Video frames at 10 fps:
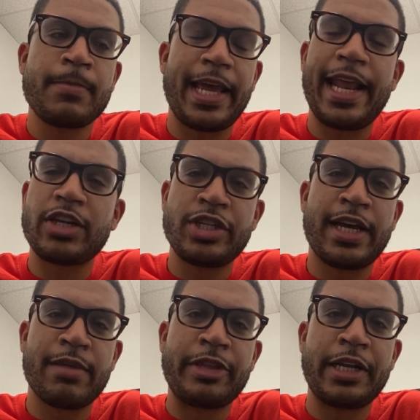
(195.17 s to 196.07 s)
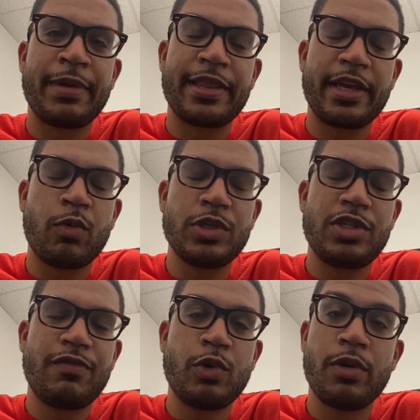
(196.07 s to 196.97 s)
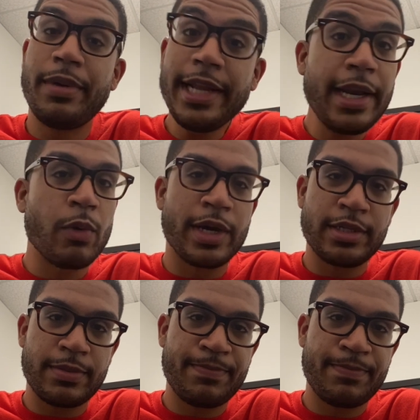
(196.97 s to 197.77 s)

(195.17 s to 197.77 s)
and actually now I'm thinking about, I think it was Steve Koonin. But anyways,